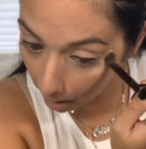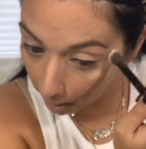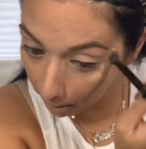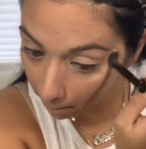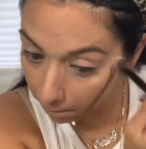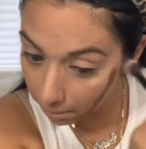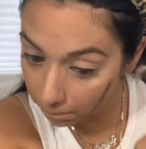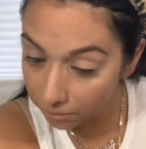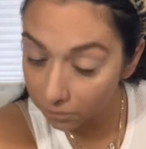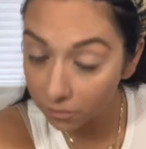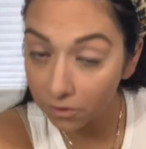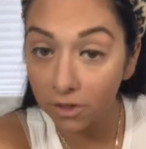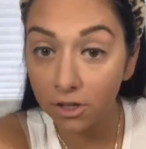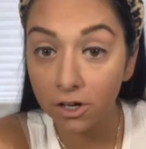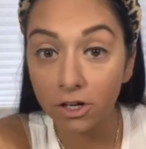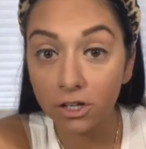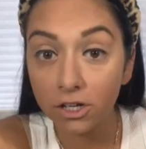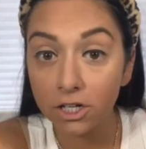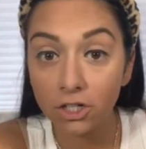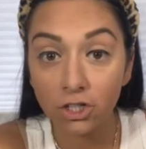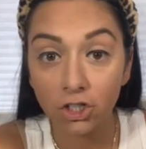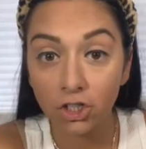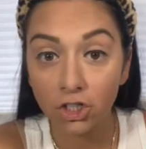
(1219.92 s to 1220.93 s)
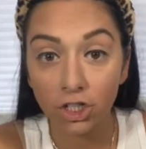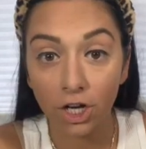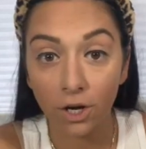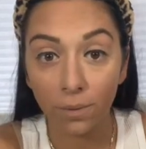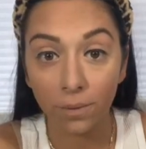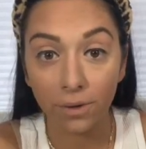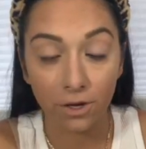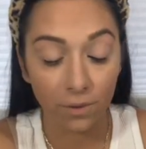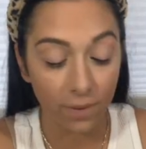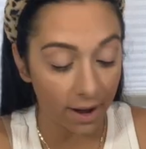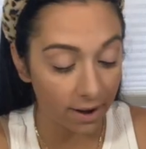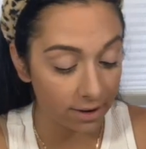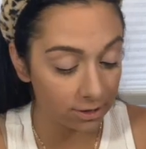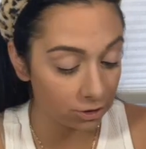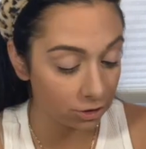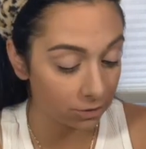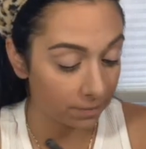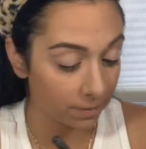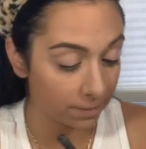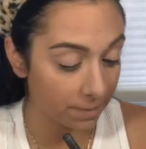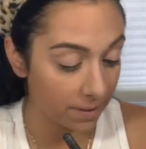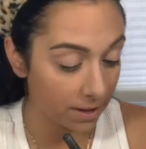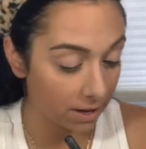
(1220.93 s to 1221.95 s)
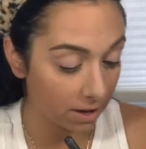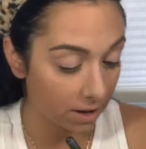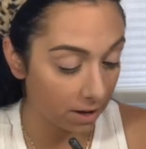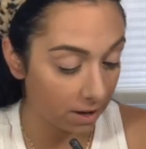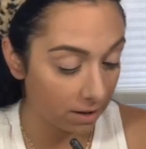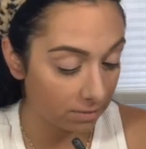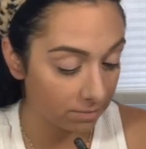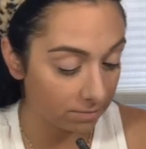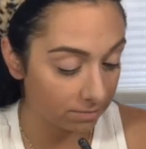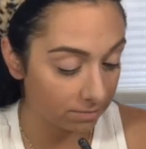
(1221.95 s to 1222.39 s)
I'm literally just showing you how to do my makeup.